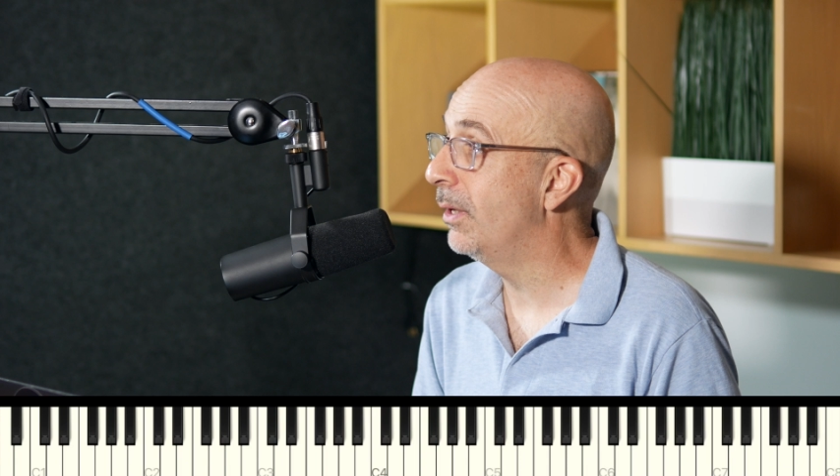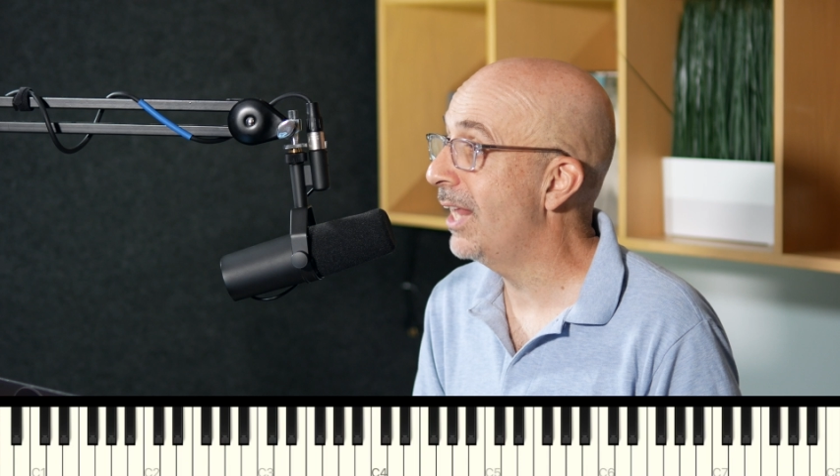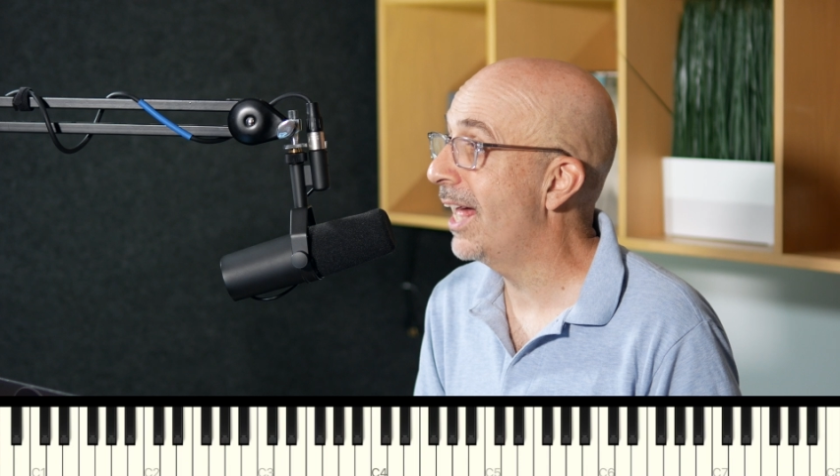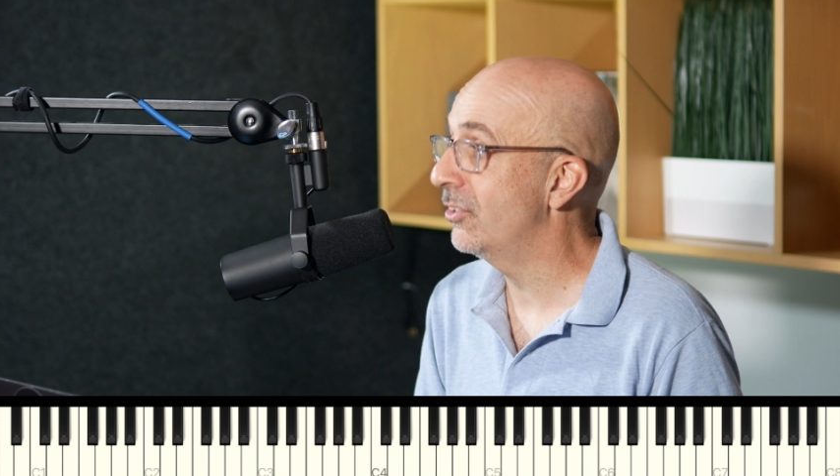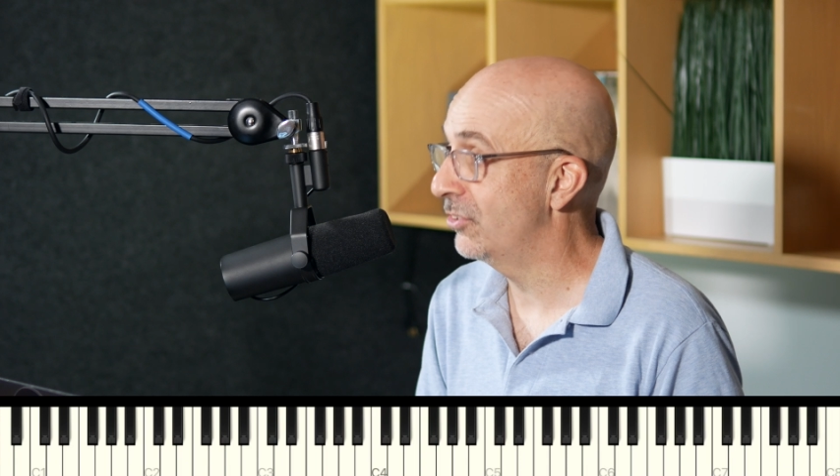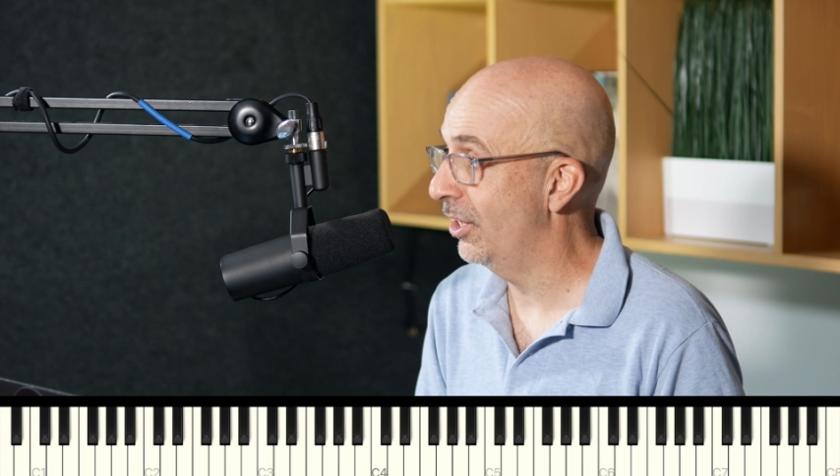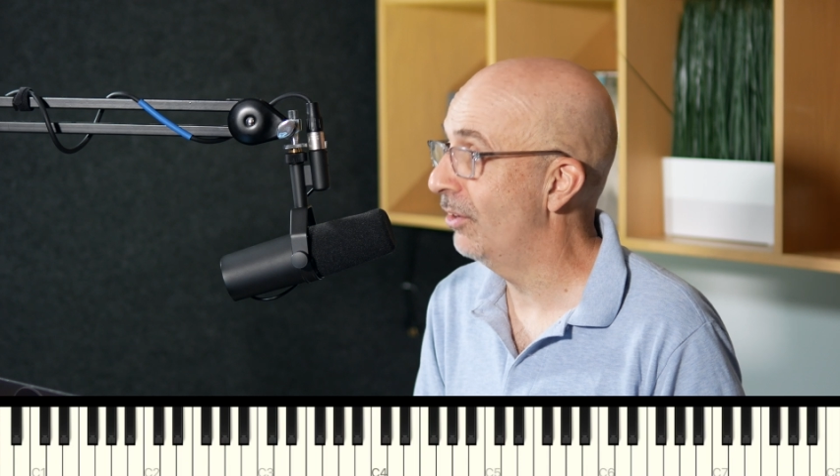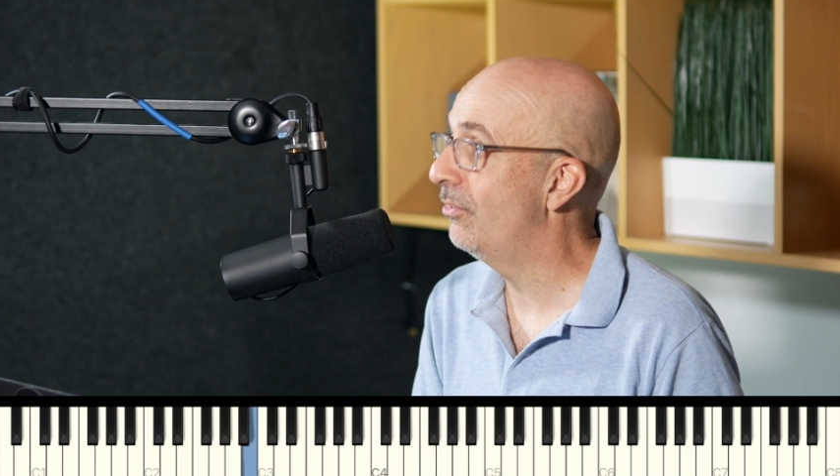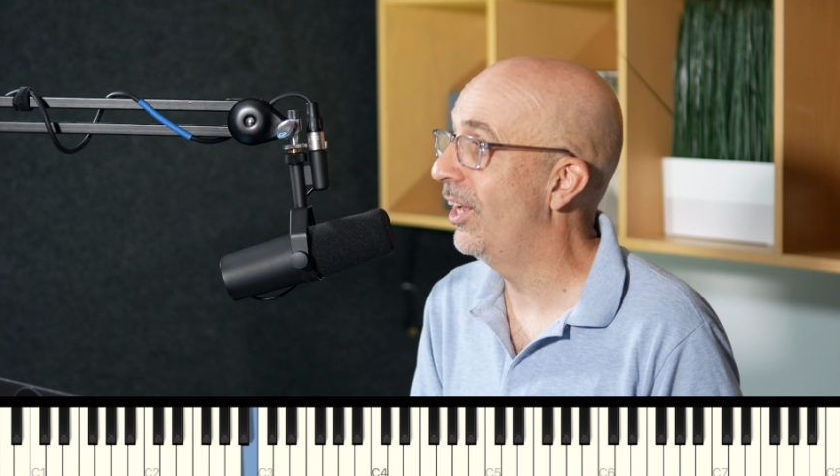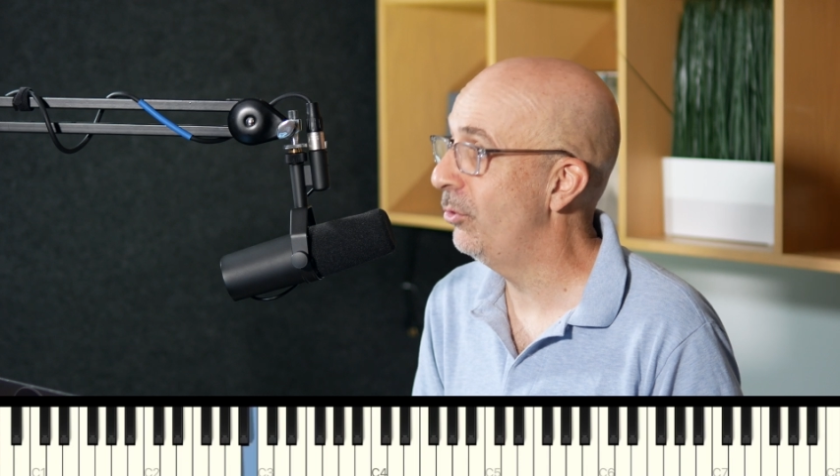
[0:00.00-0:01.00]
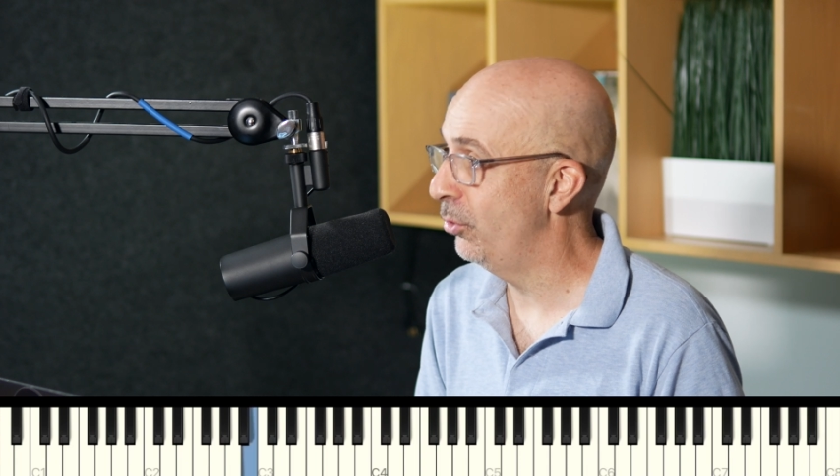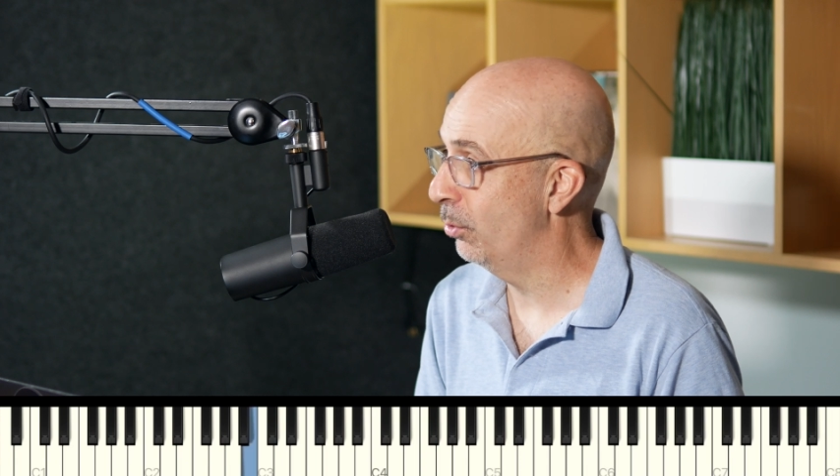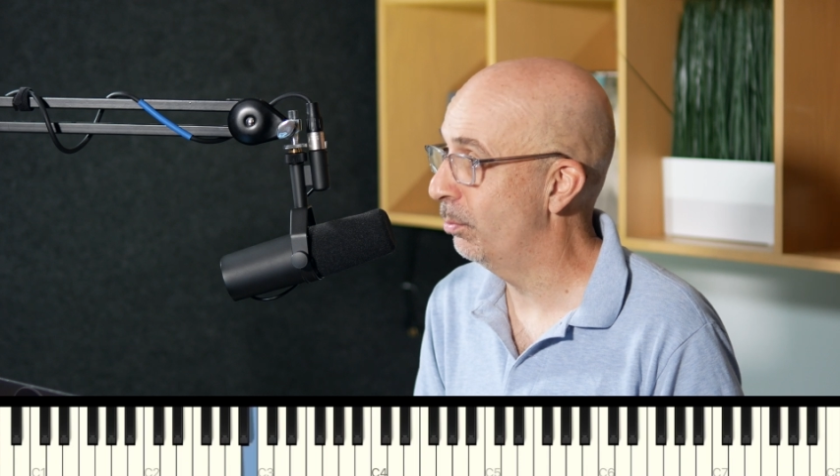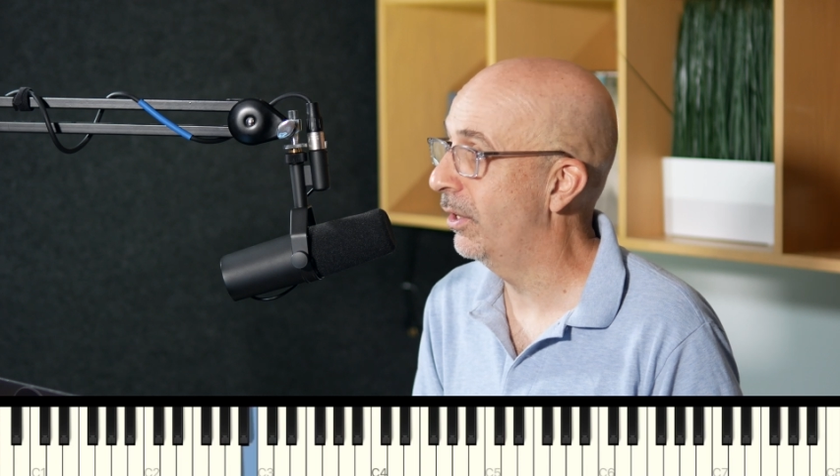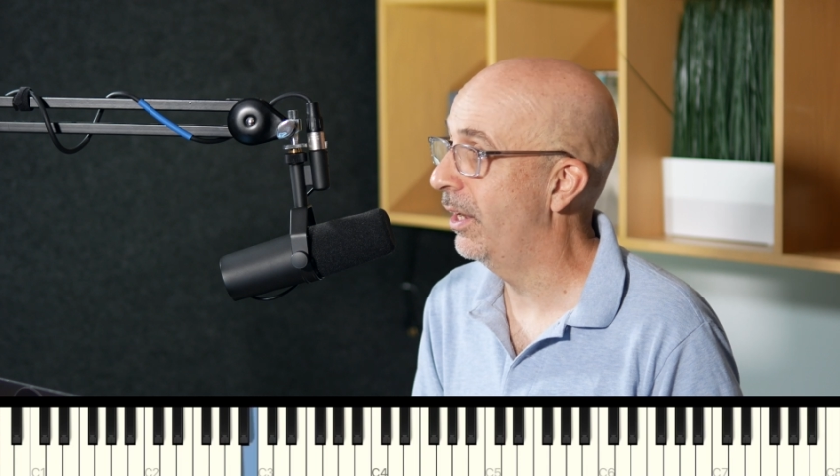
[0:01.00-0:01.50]
melodic stuff as you
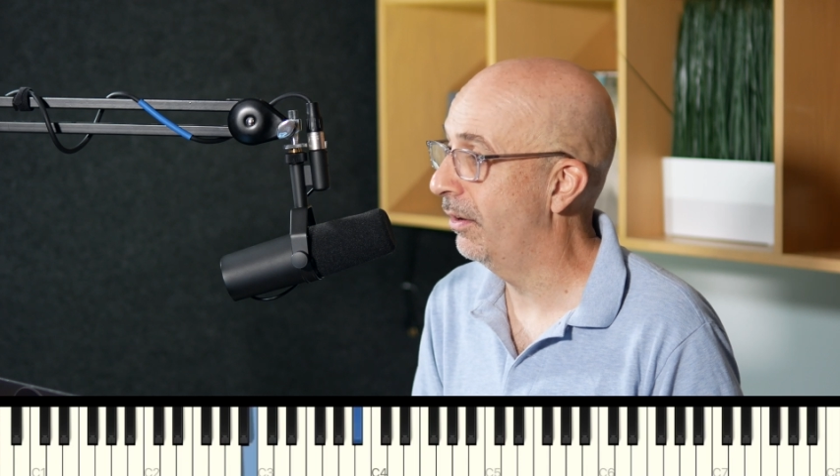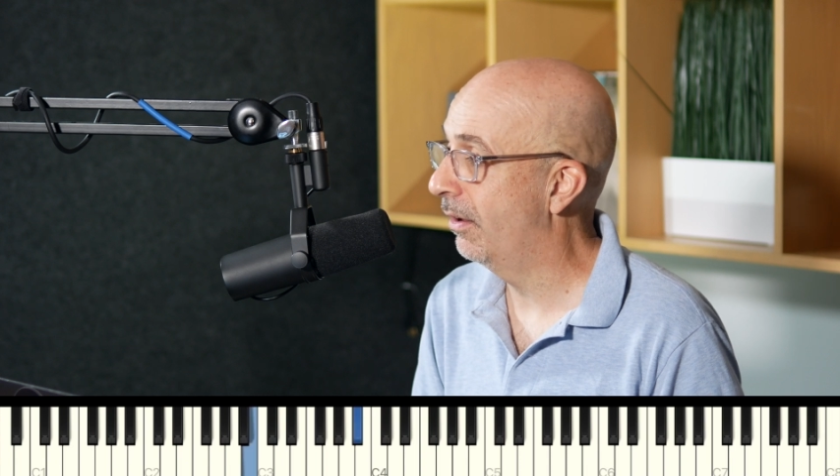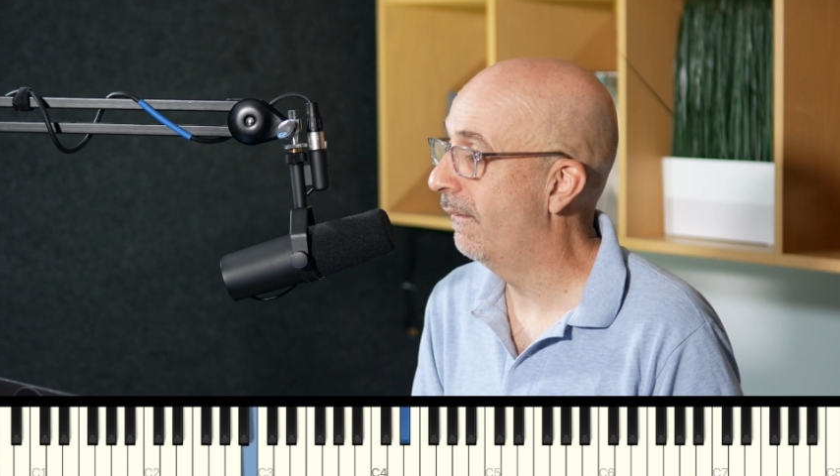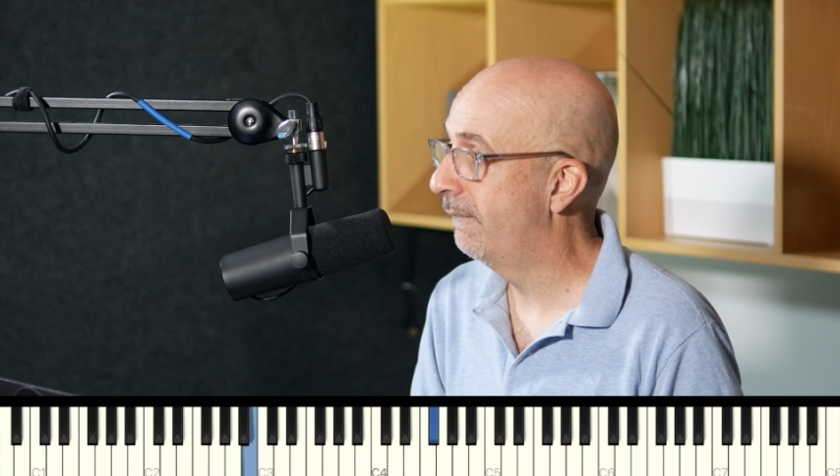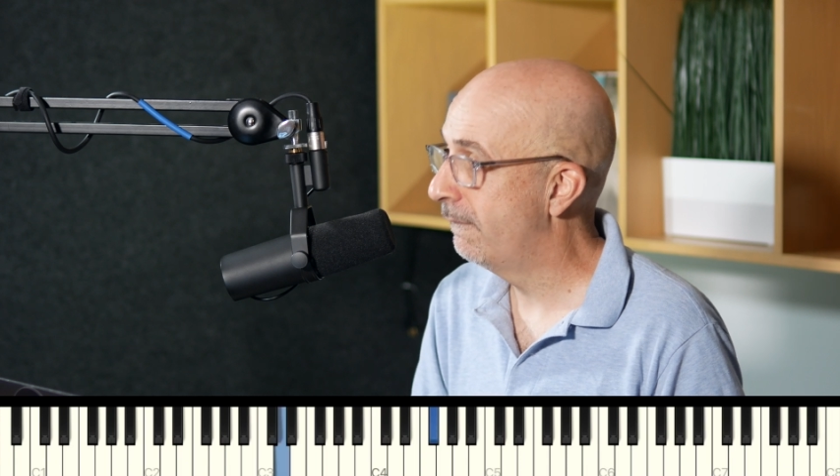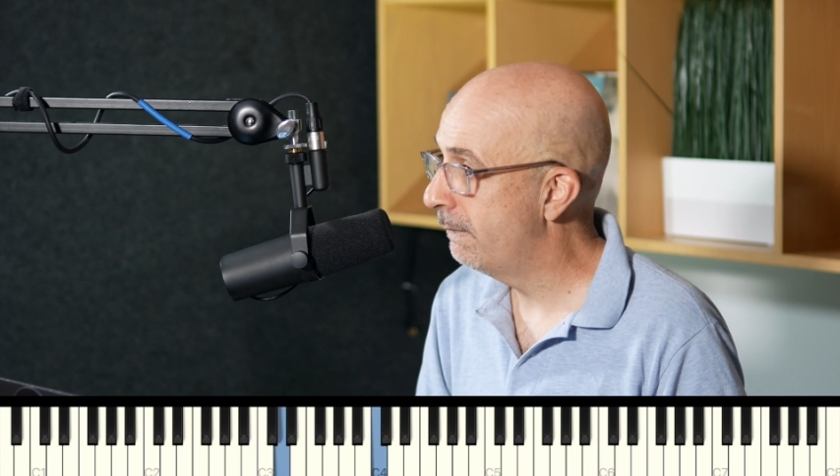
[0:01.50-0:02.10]
were playing, and